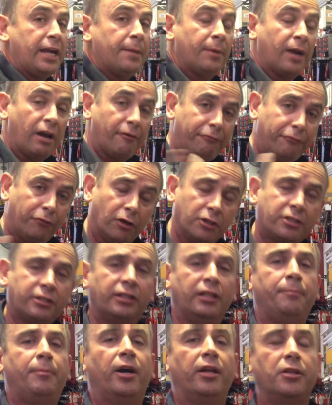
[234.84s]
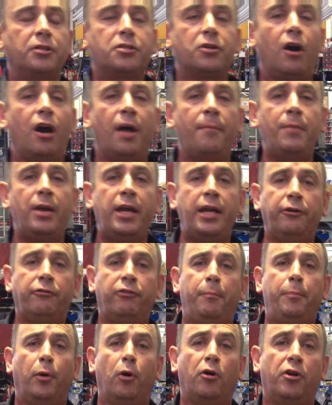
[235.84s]
here. But unfortunately, by the time he'd
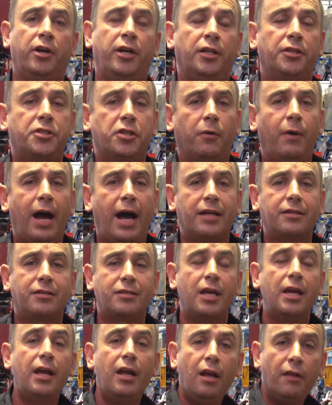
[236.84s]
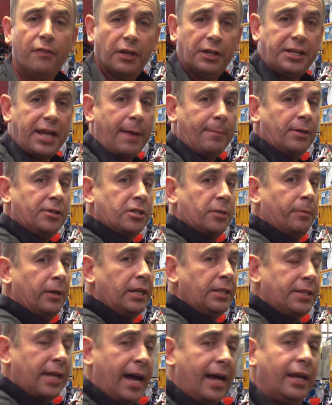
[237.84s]
reported it to us, the damage had
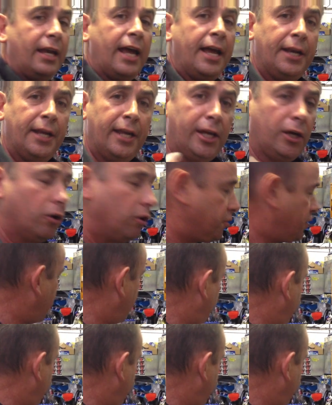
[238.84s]
been done, and he also